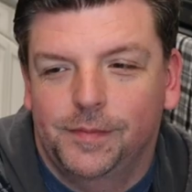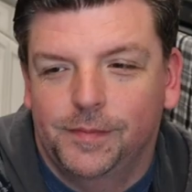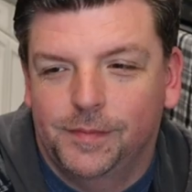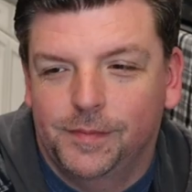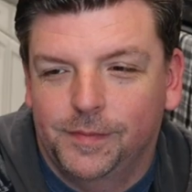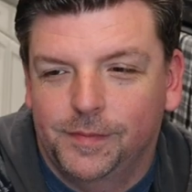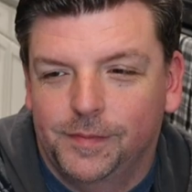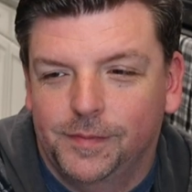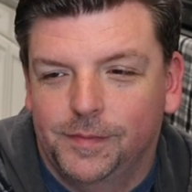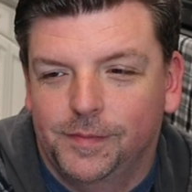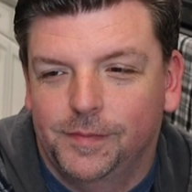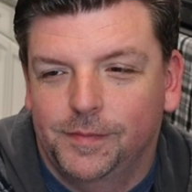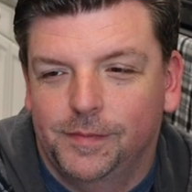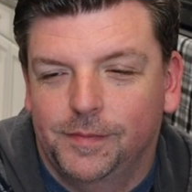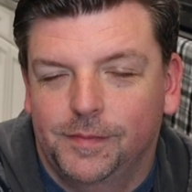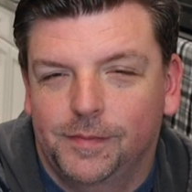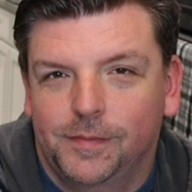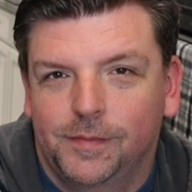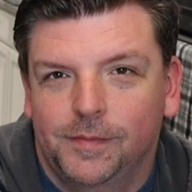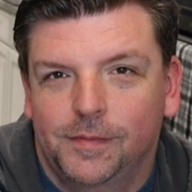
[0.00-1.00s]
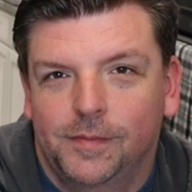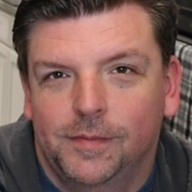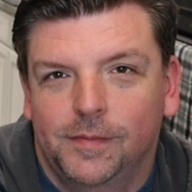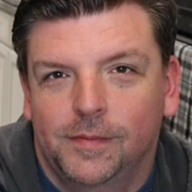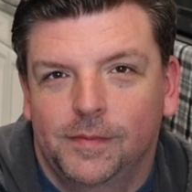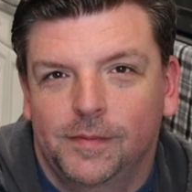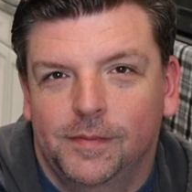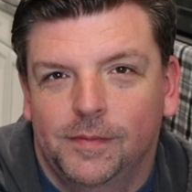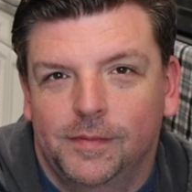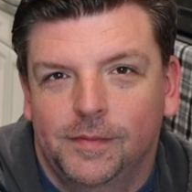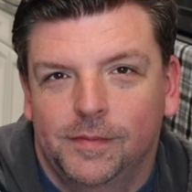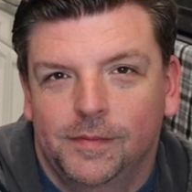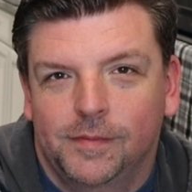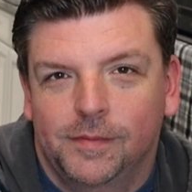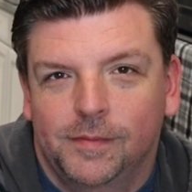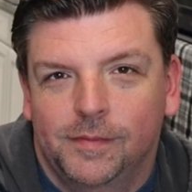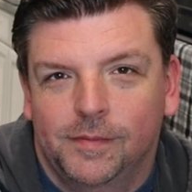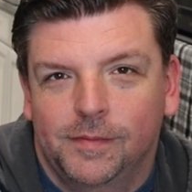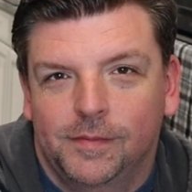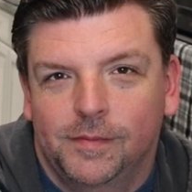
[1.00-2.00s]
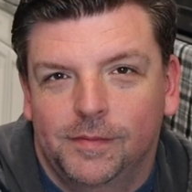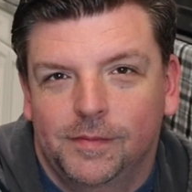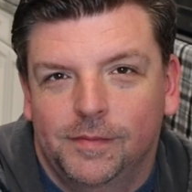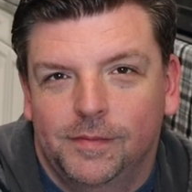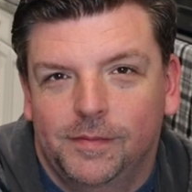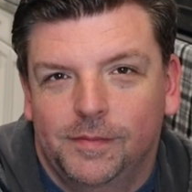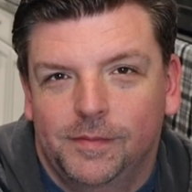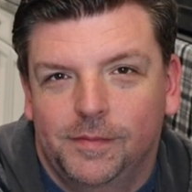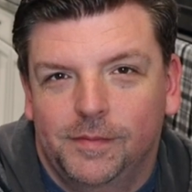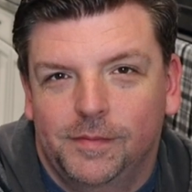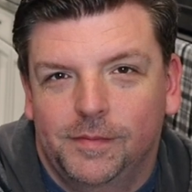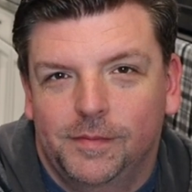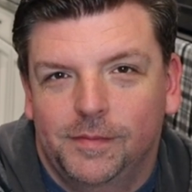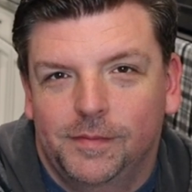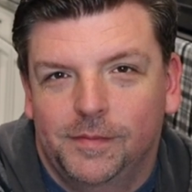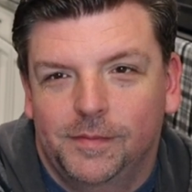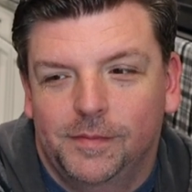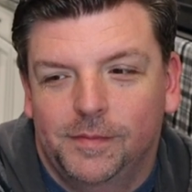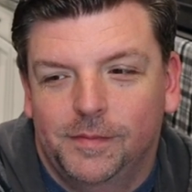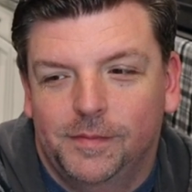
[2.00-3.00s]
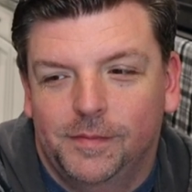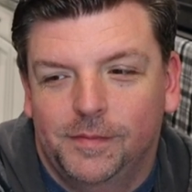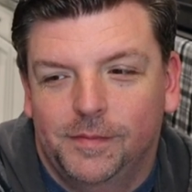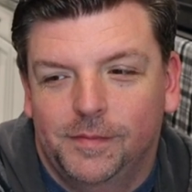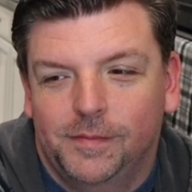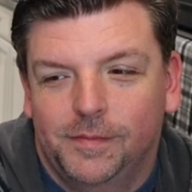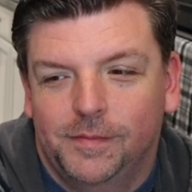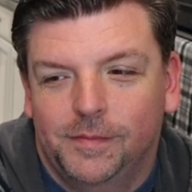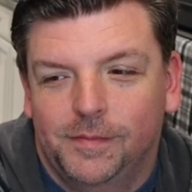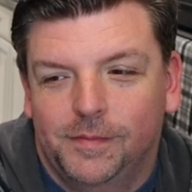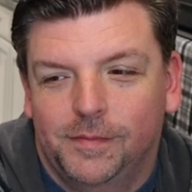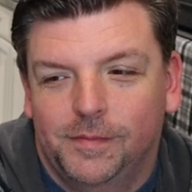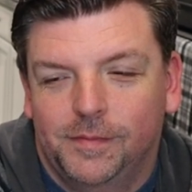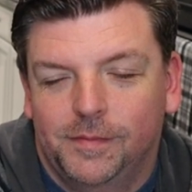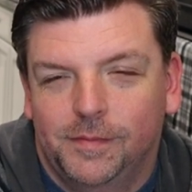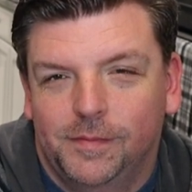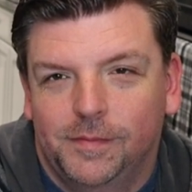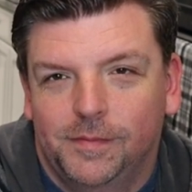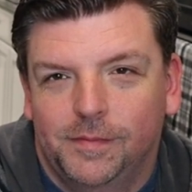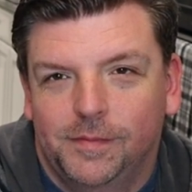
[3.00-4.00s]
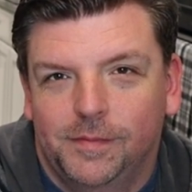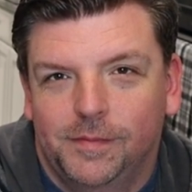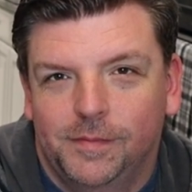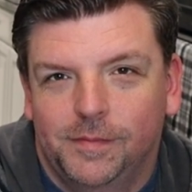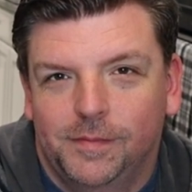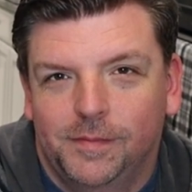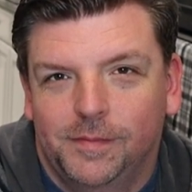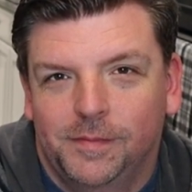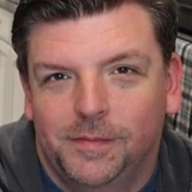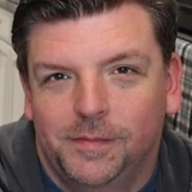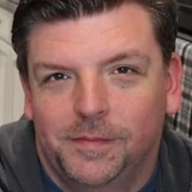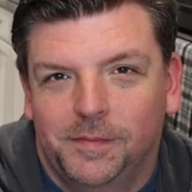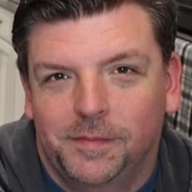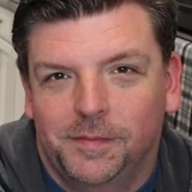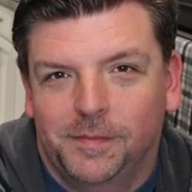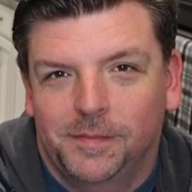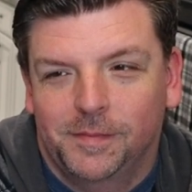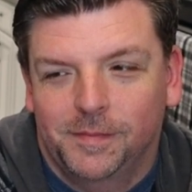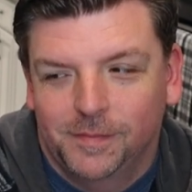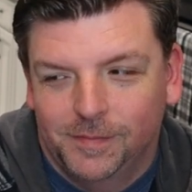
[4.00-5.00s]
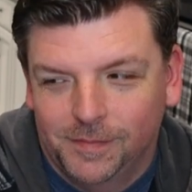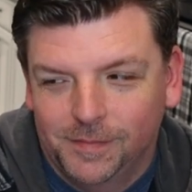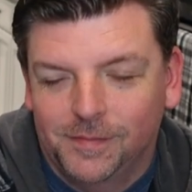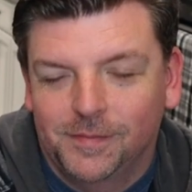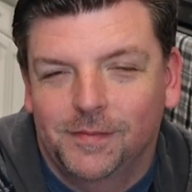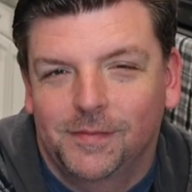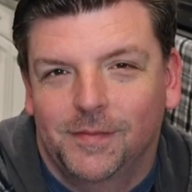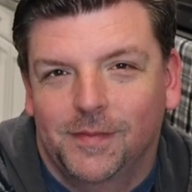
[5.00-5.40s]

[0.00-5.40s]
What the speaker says: No words are spoken by the person on screen.